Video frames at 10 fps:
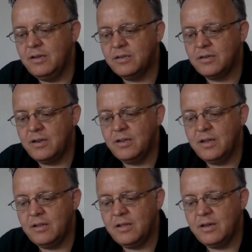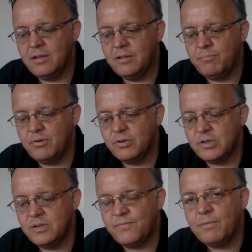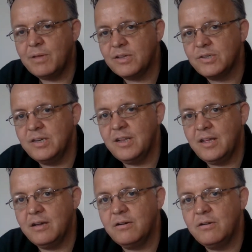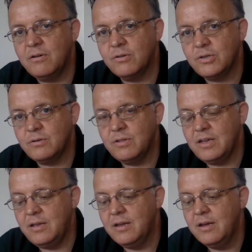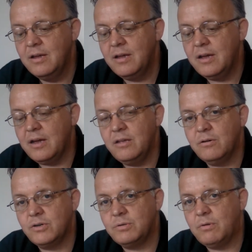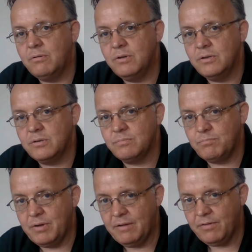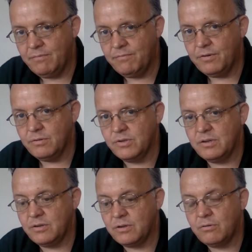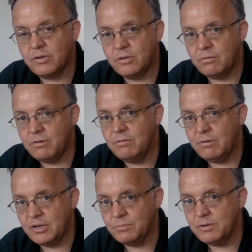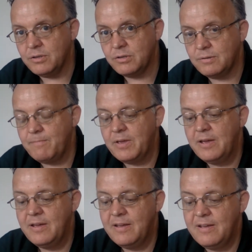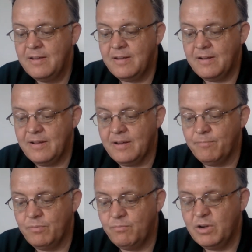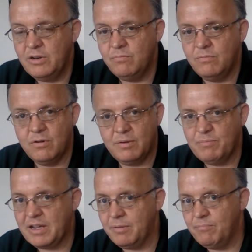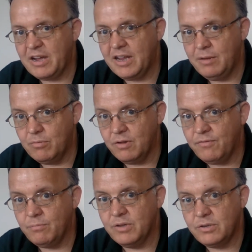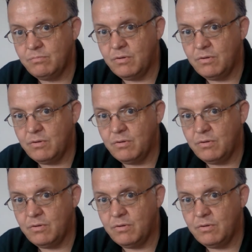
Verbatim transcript: It's, and uh, the proceeds from that CD are going to go to the uh, Yorkshire Warriors Benevolent Funds. That's across the three regiments. Um, we don't make, make any money from this.